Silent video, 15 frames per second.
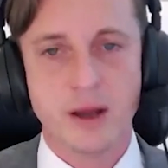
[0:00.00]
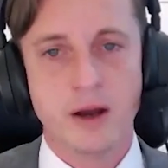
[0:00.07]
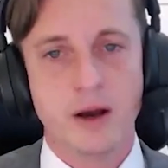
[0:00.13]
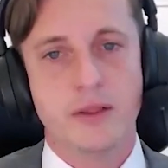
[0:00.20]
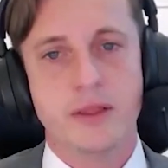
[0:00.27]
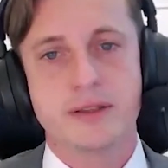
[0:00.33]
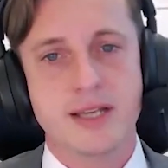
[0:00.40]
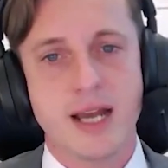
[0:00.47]

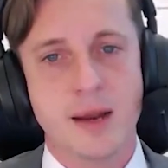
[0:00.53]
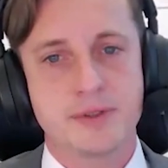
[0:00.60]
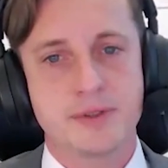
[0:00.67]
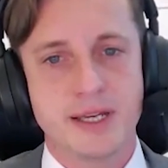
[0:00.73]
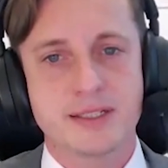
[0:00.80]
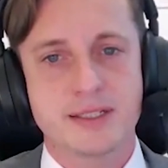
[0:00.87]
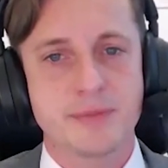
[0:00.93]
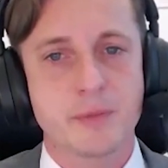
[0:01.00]
Other times
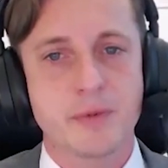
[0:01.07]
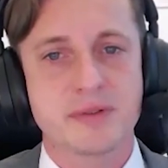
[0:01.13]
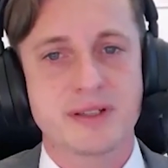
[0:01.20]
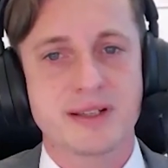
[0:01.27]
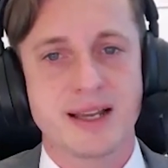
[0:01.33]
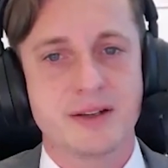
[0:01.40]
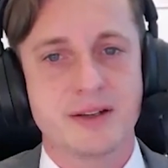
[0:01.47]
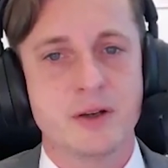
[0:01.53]
there's something where it's
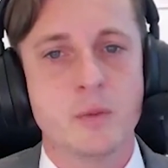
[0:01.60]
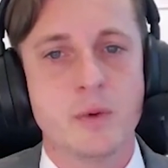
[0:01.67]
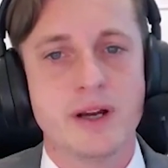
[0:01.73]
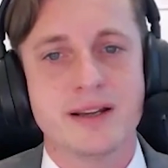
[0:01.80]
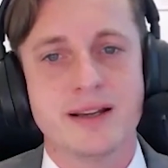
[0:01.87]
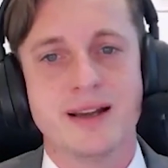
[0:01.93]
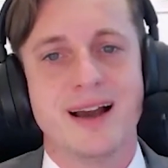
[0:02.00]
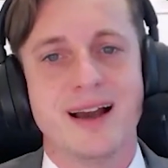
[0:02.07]
like,
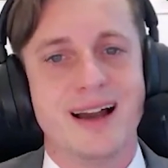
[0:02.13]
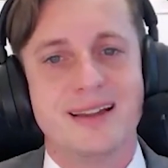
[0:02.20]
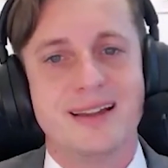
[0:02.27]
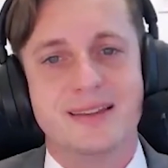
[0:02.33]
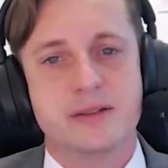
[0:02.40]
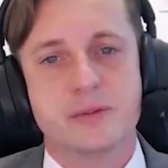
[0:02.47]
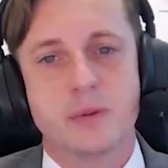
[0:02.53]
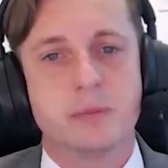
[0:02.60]
what,
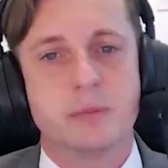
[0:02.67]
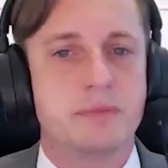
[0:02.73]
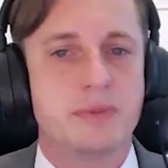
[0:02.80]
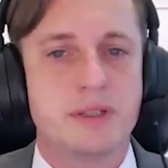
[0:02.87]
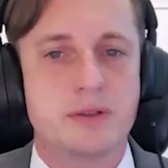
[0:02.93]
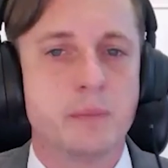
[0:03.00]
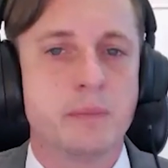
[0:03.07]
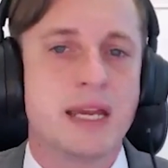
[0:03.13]
this
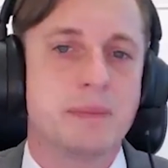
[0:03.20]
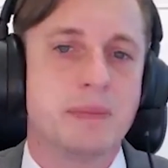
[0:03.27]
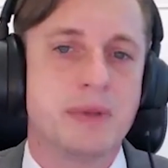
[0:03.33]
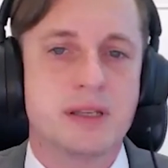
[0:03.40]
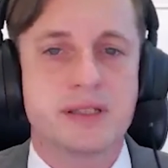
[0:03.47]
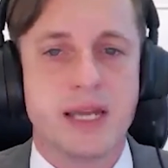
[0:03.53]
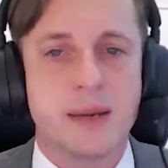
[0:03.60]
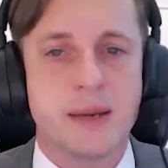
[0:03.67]
will make me the
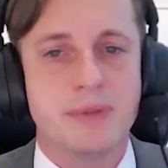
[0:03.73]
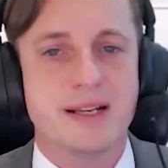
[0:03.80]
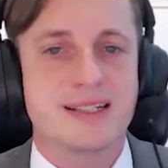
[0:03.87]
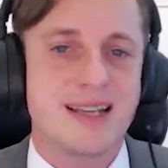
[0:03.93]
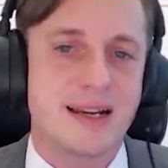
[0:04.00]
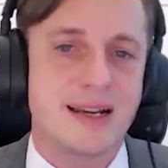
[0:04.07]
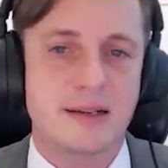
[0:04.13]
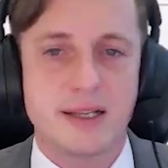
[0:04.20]
same, but it's
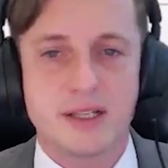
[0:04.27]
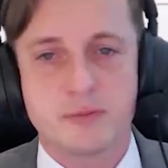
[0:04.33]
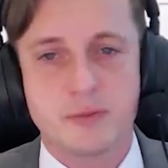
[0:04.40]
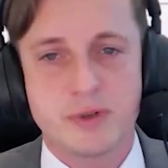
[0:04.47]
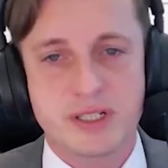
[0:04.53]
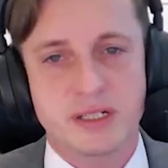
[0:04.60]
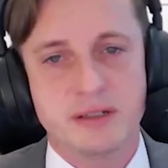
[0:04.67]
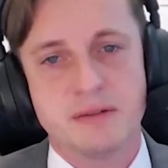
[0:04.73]
slightly less
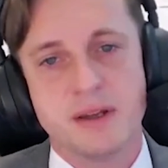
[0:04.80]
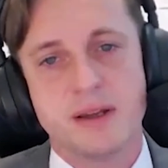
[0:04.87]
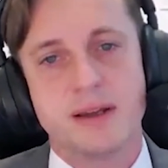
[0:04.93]
risky.